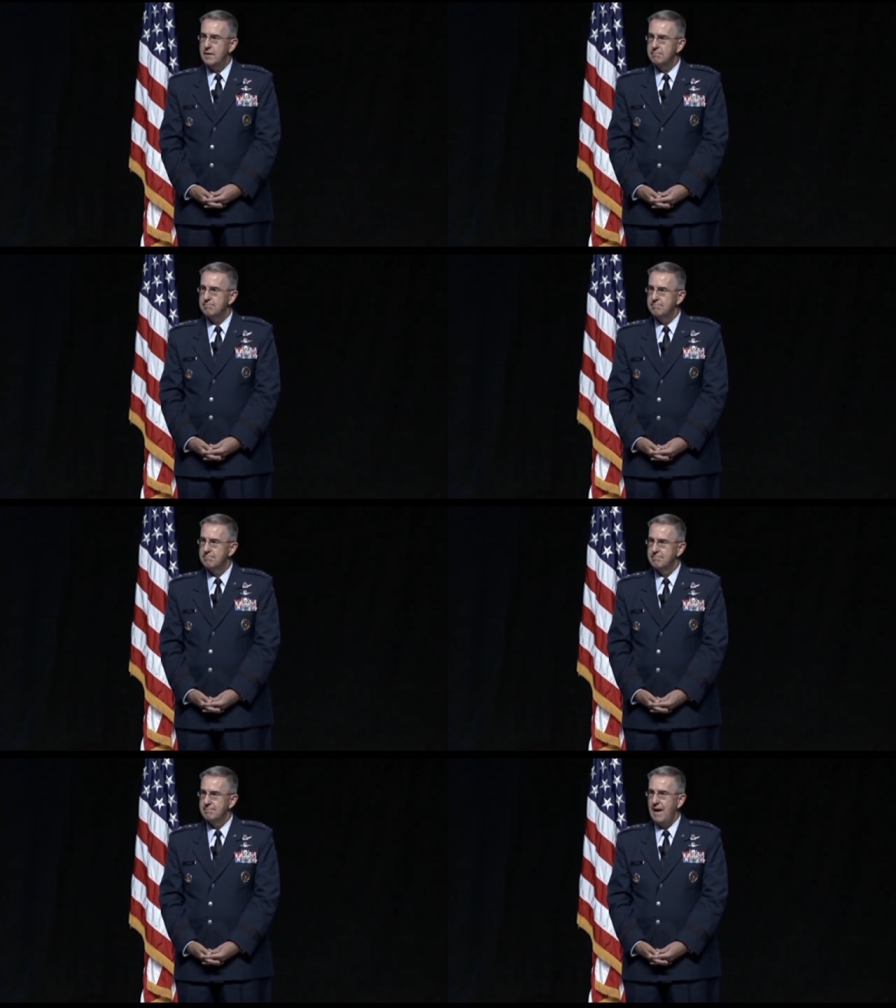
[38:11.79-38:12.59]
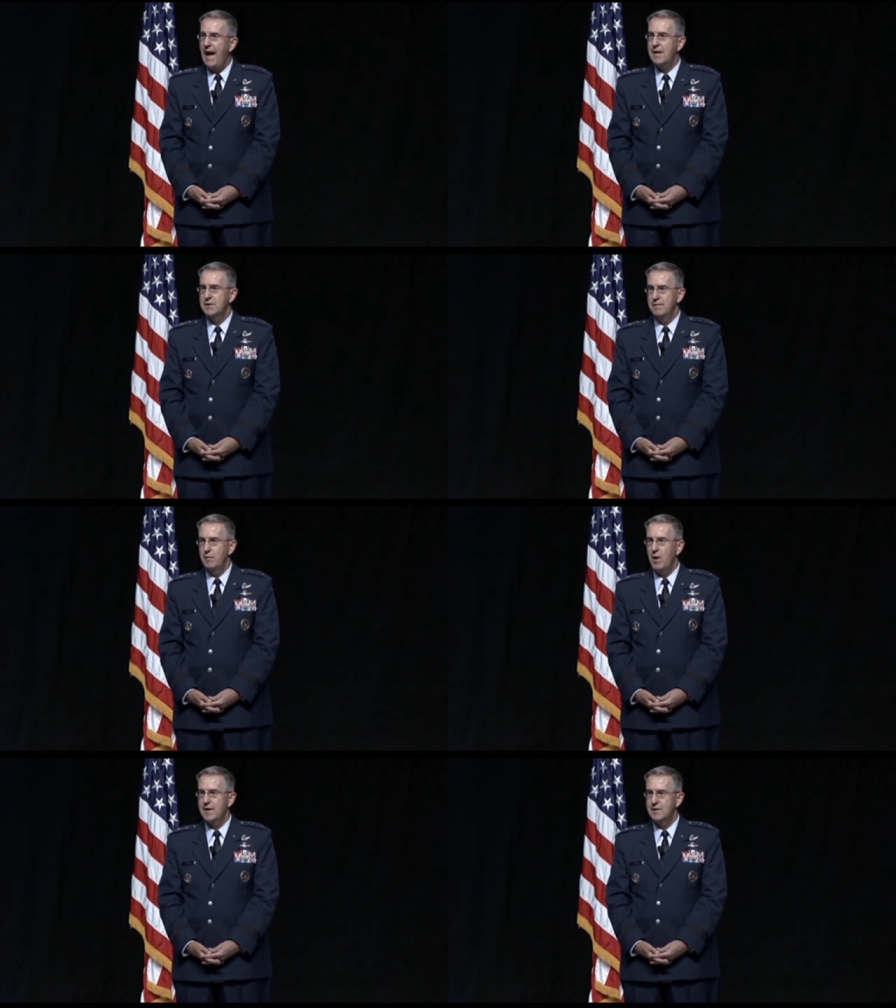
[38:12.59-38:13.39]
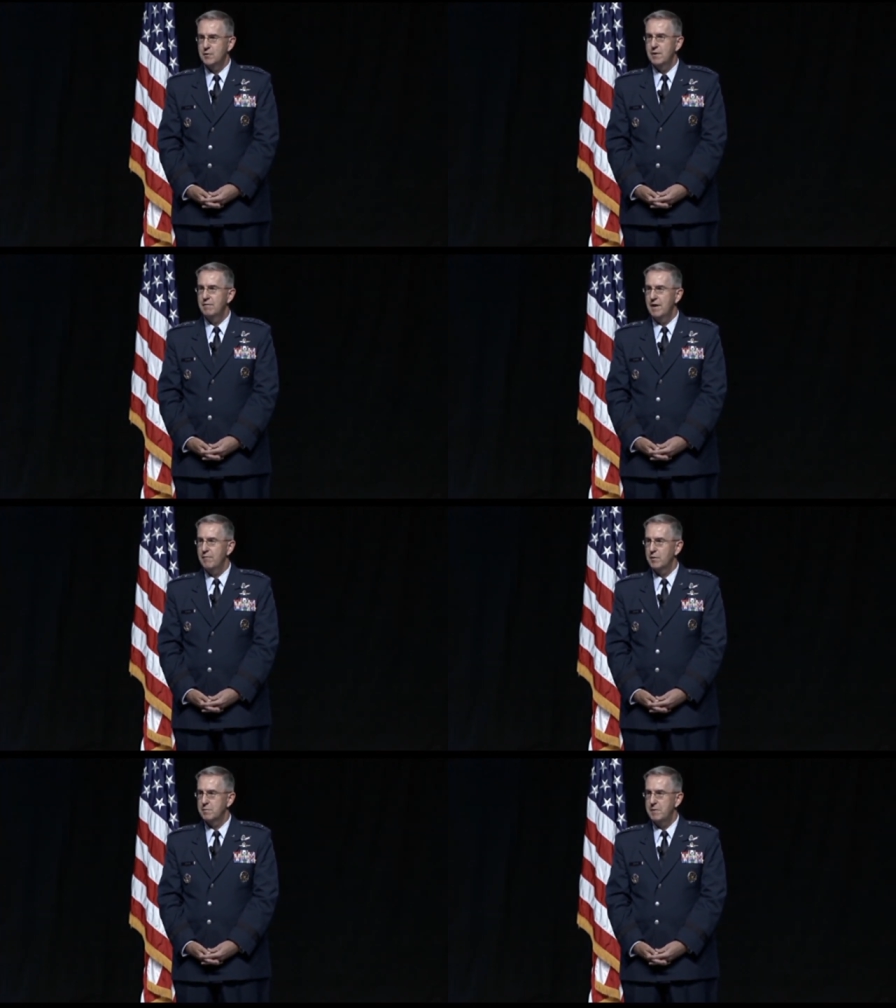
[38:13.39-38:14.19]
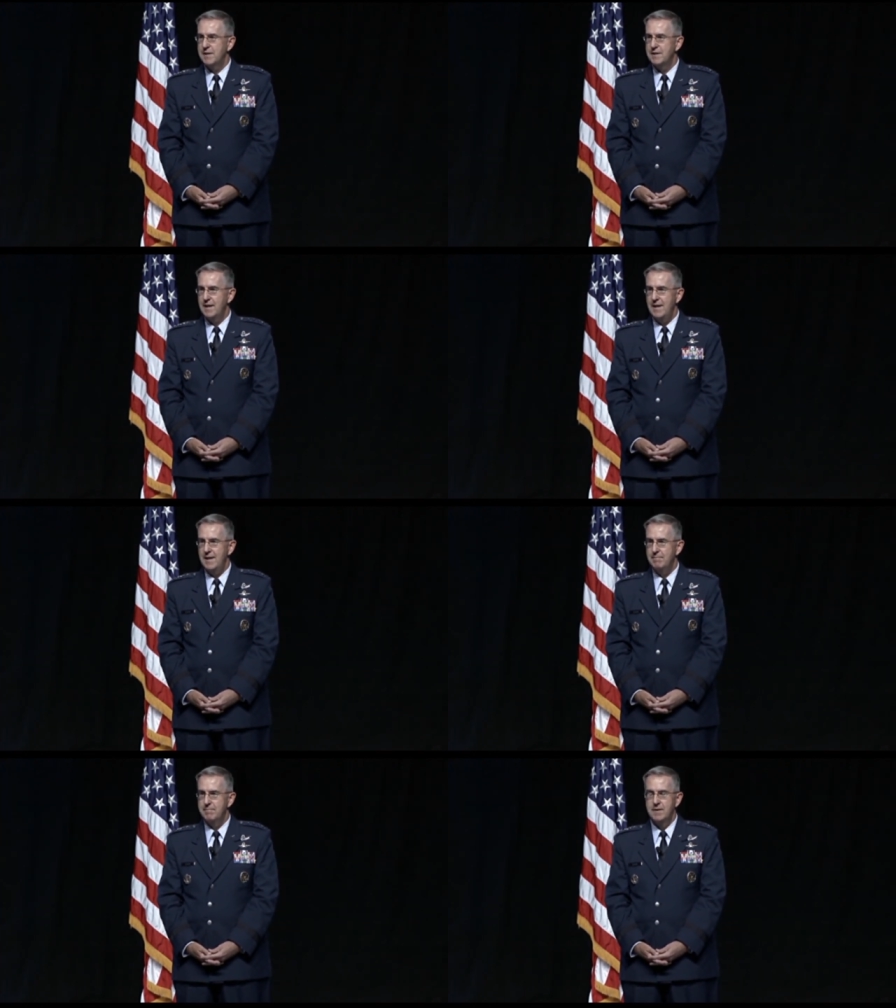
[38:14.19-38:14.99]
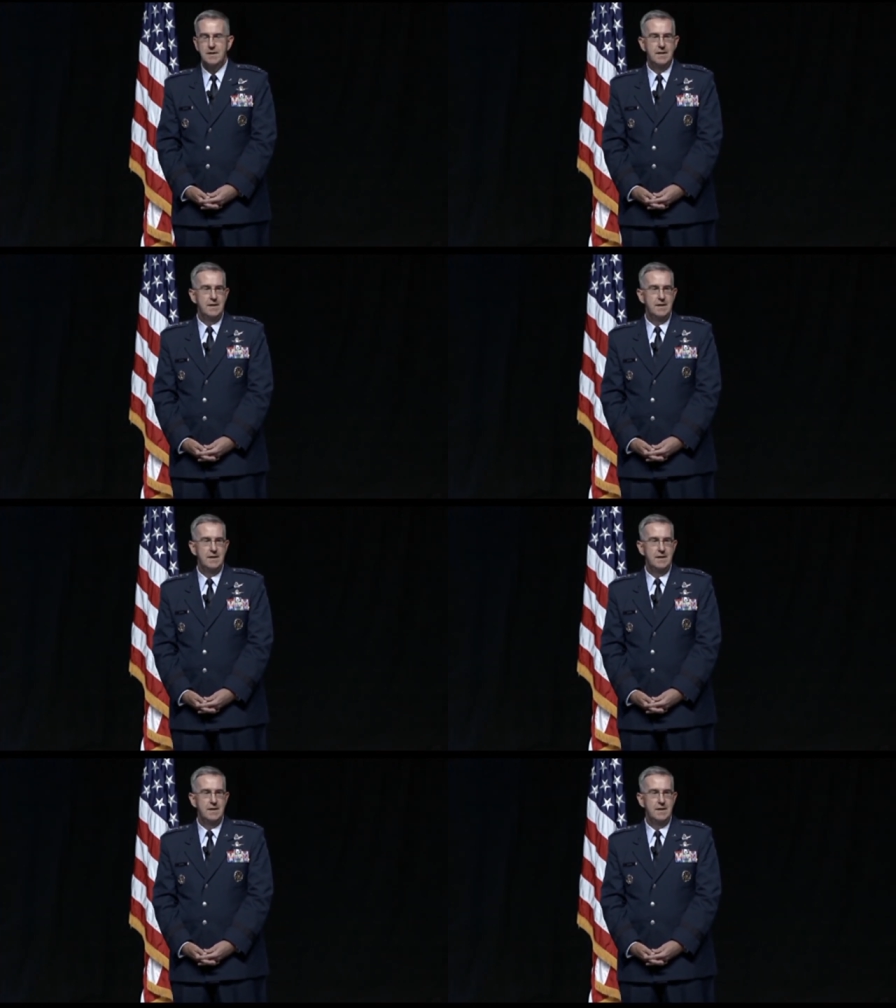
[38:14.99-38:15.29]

Well, actually, if you walk to Schriever Air Force Base today